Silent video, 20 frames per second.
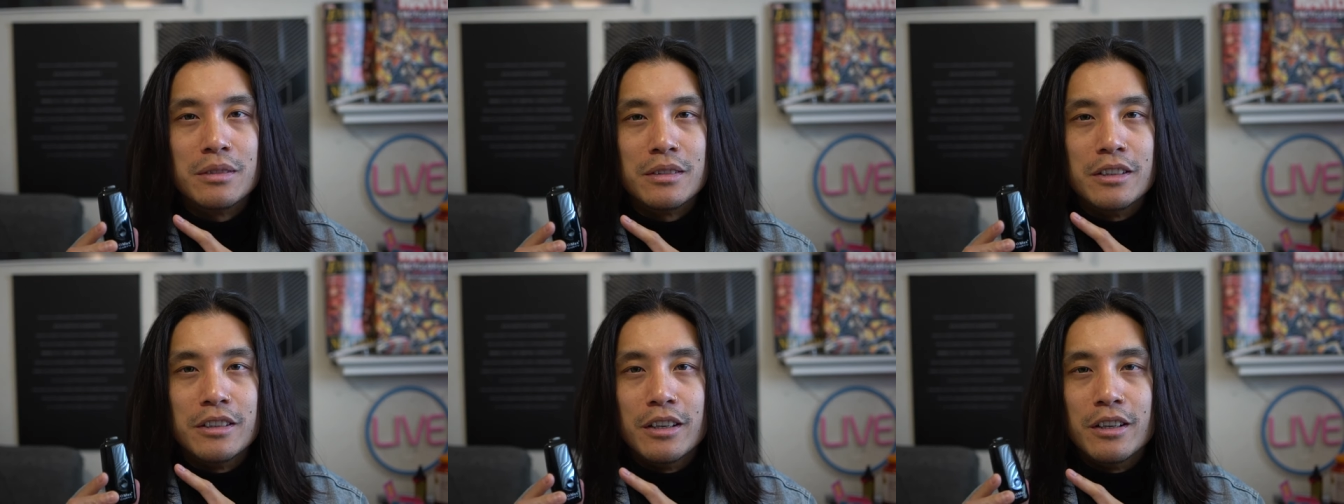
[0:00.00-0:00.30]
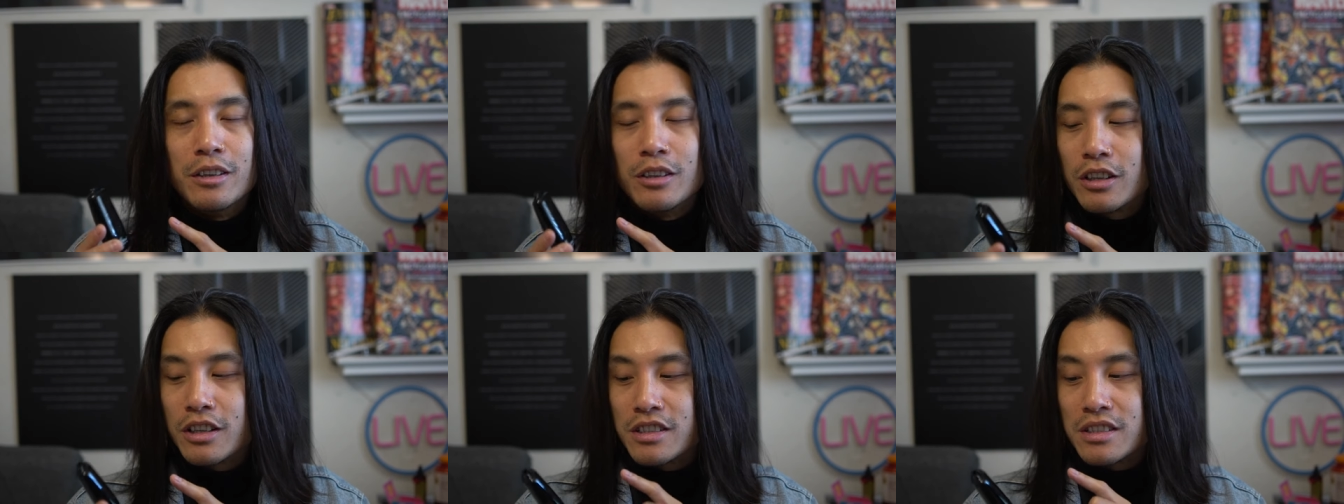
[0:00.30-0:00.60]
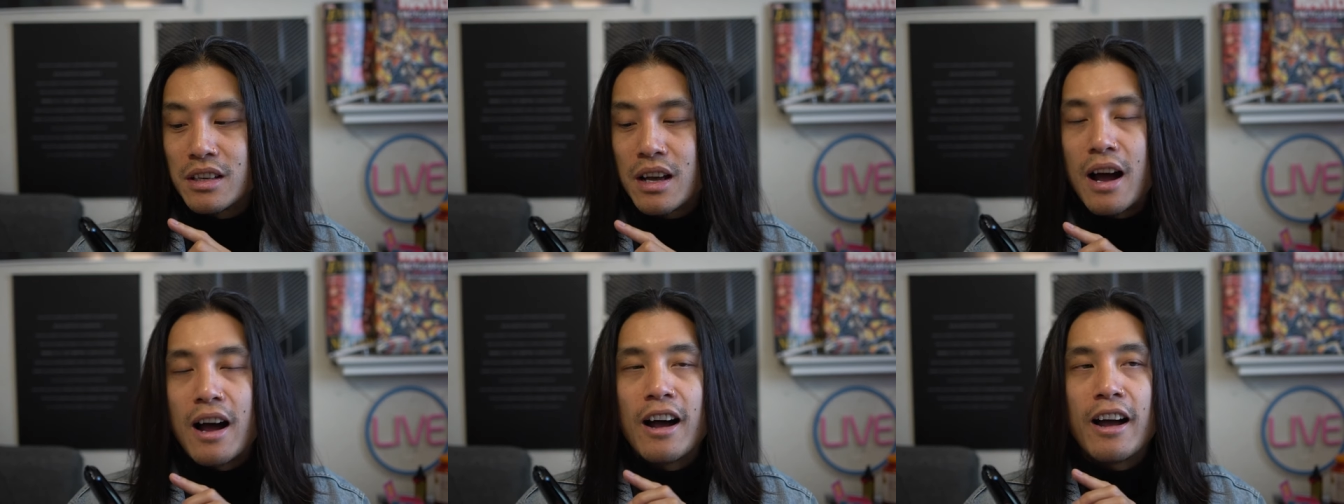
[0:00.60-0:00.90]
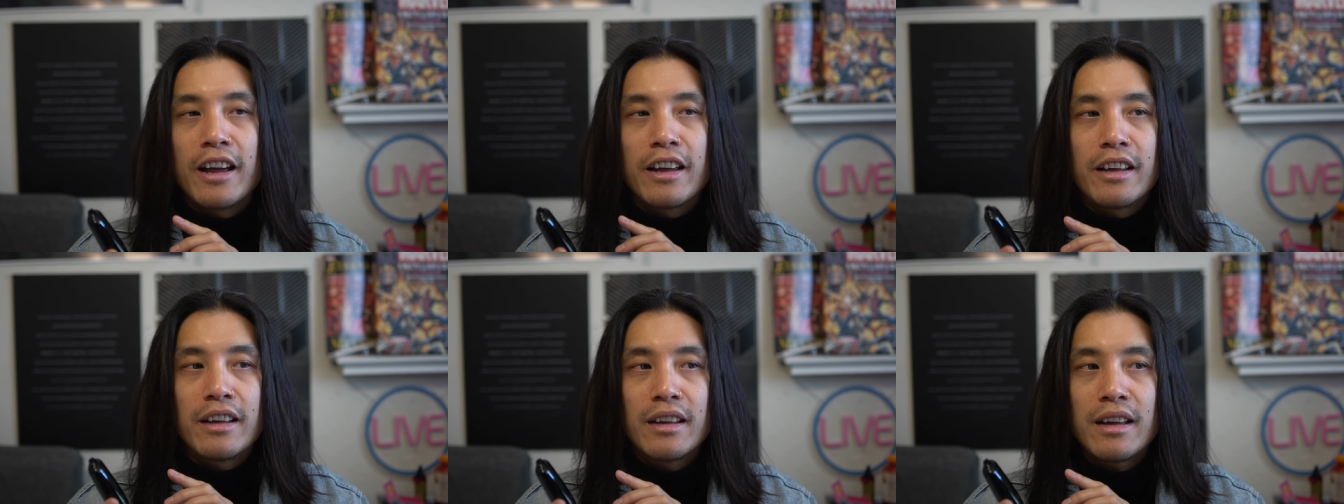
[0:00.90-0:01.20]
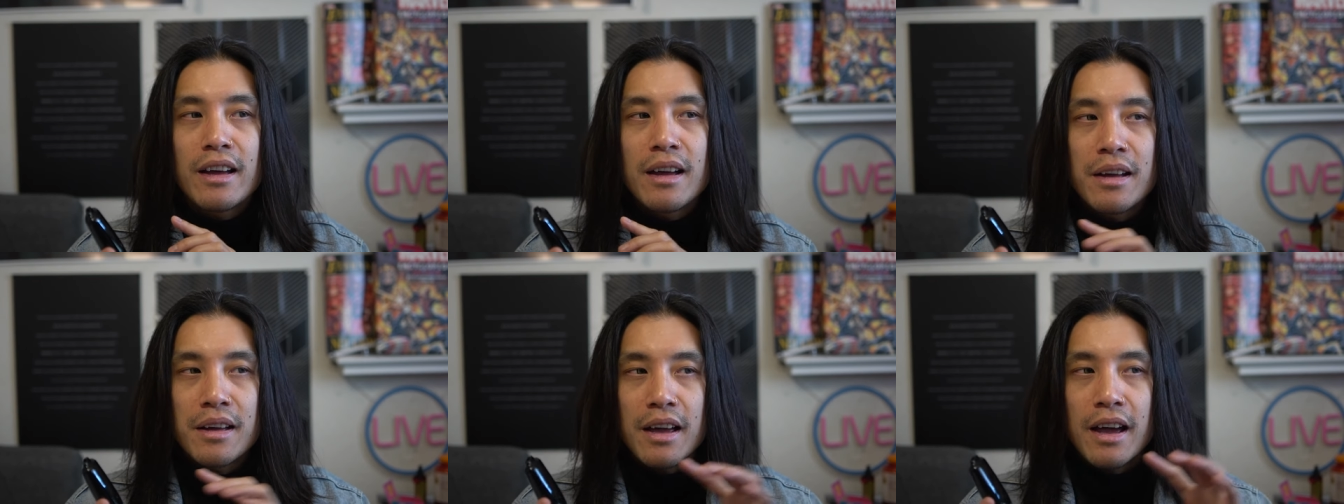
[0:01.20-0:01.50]
you know, because I
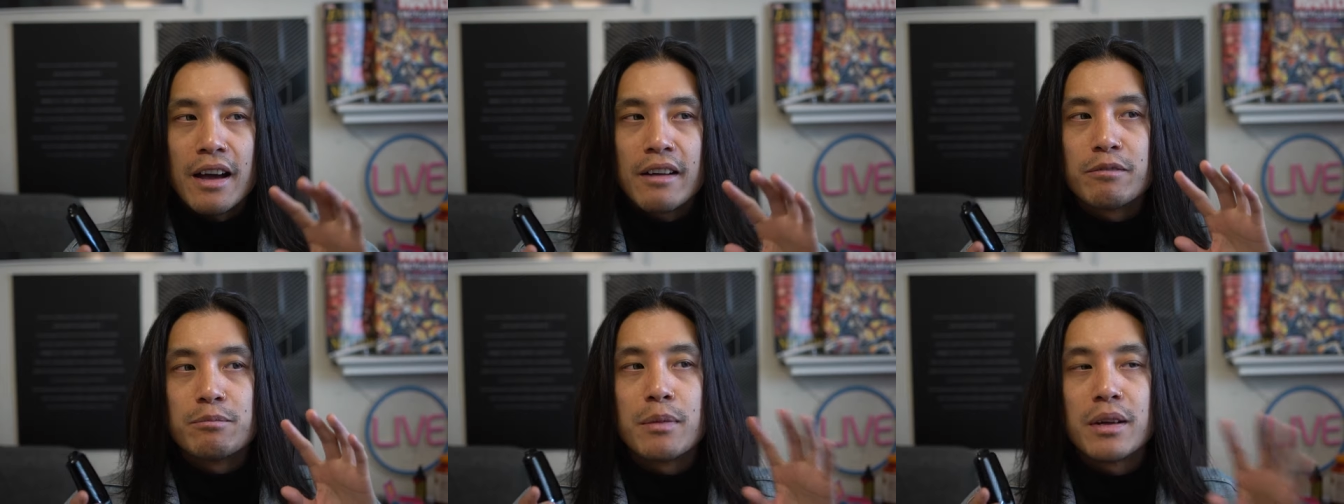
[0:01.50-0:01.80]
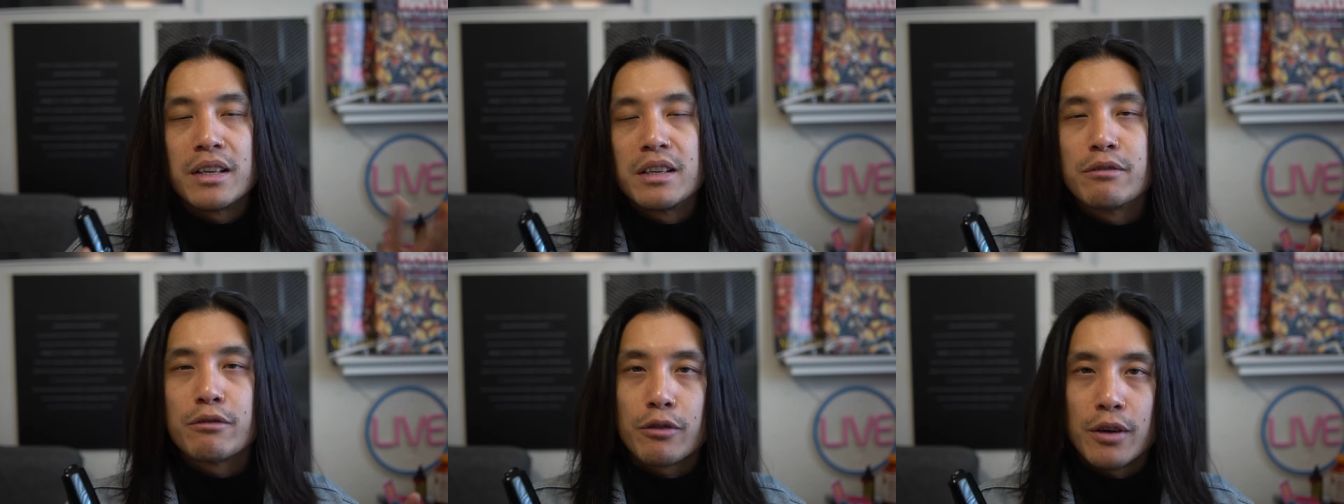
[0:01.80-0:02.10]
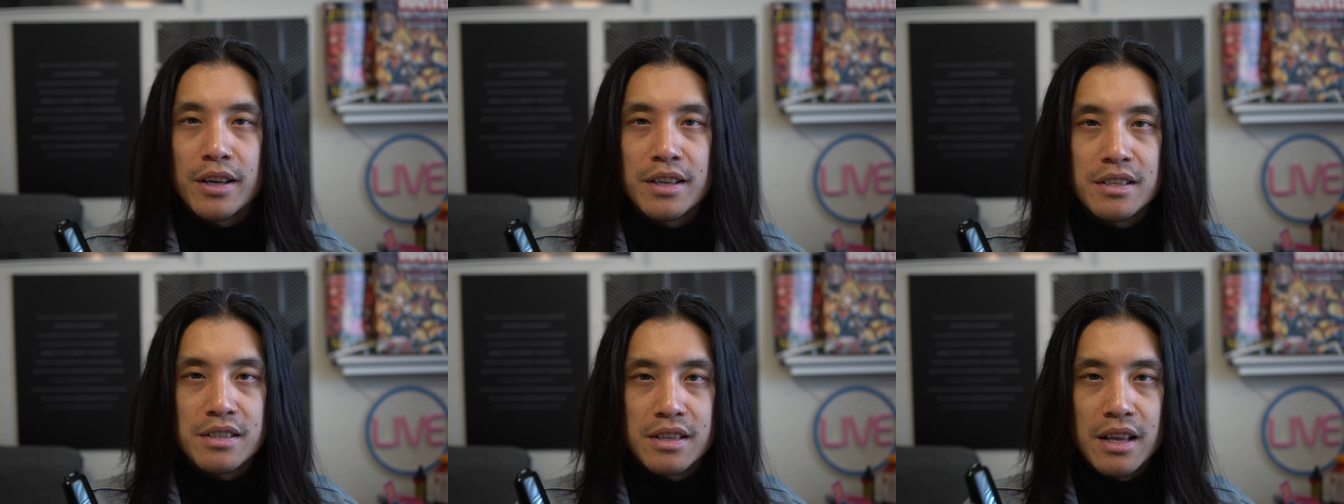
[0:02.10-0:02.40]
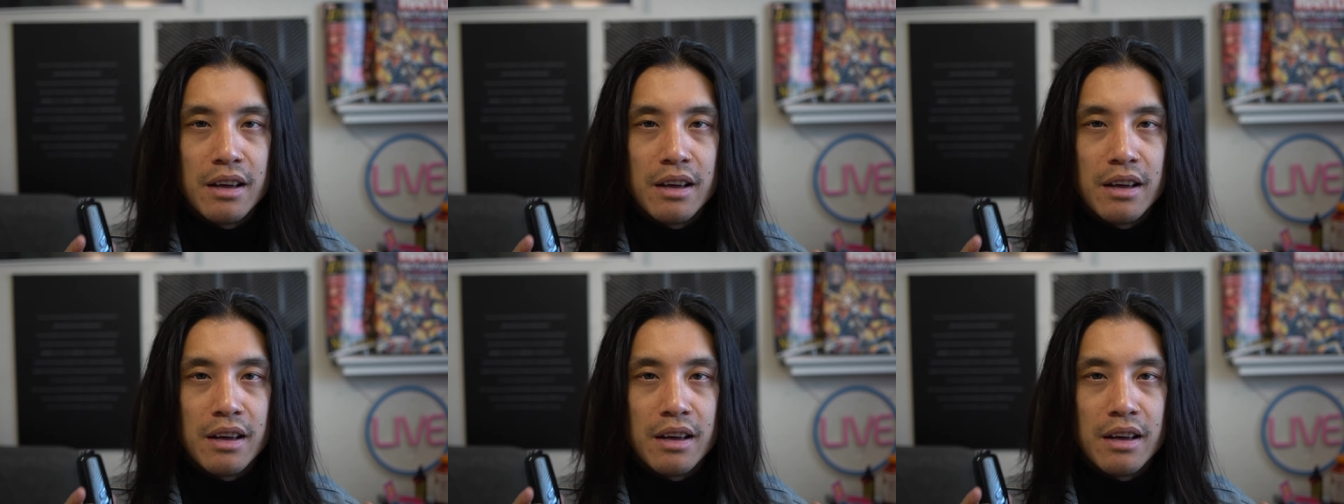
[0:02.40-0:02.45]
have many friends